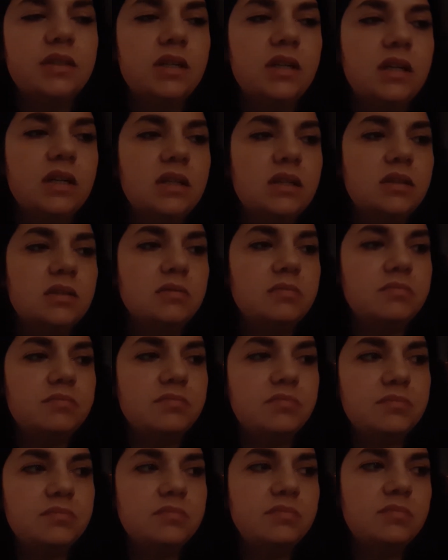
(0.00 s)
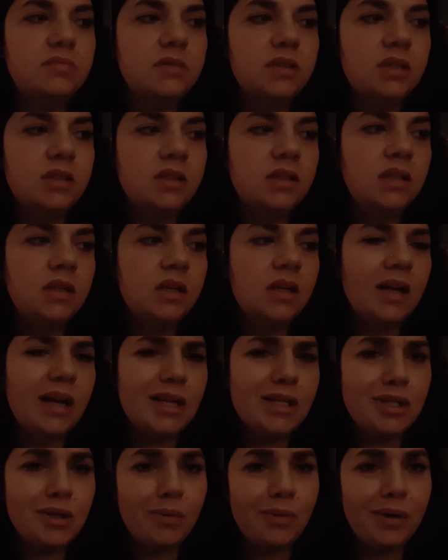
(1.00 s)

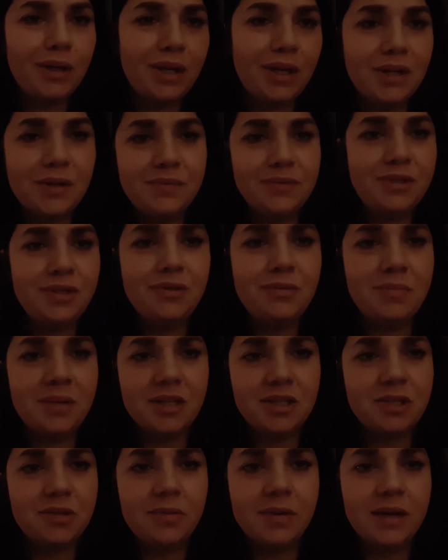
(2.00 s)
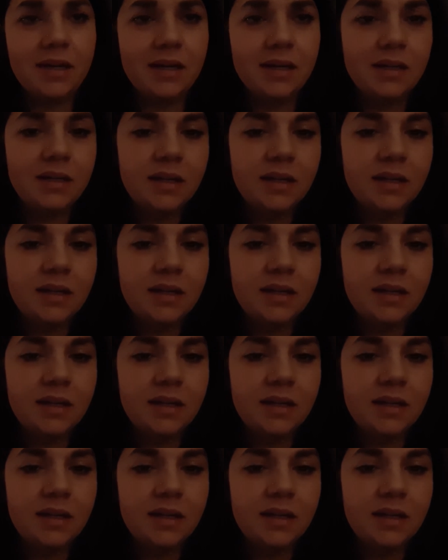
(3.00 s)
I don't want to give too much away,